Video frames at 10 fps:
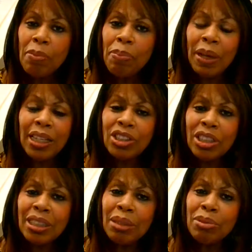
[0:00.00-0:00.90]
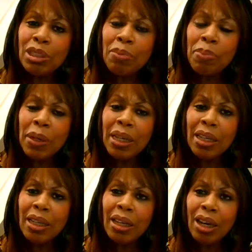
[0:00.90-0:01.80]
But he just seems to
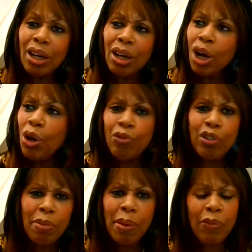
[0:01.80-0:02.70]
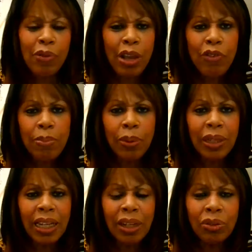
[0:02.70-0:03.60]
be over and above
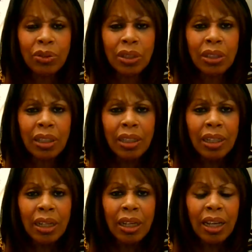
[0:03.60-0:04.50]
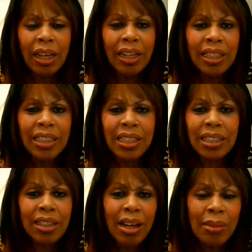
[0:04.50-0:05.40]
everybody else in his
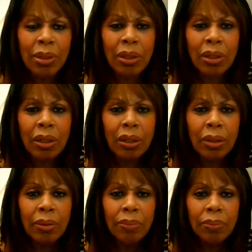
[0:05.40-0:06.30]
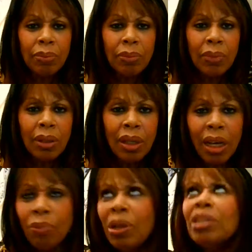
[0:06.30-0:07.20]
excitement.
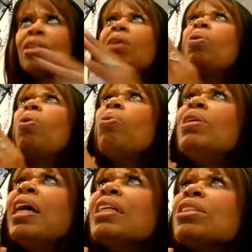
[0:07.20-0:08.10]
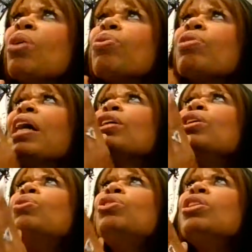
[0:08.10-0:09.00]
And when he's going, oh, yes, oh, thank
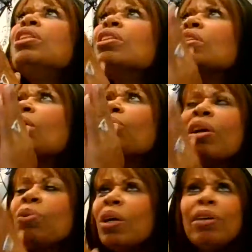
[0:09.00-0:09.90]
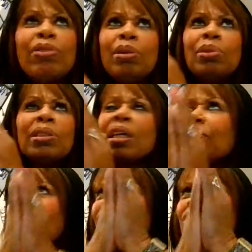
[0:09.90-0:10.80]
you, Jesus, oh, whatever he was saying,
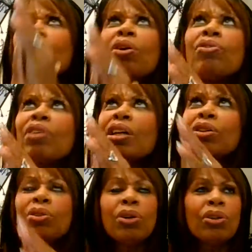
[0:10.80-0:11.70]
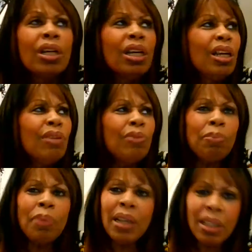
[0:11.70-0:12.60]
thank you, God, thank you, God, for
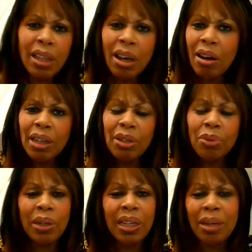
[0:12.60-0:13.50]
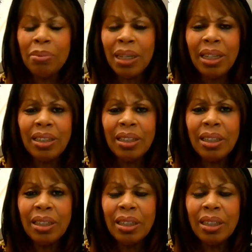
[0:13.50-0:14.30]
being in the hideaway. I mean,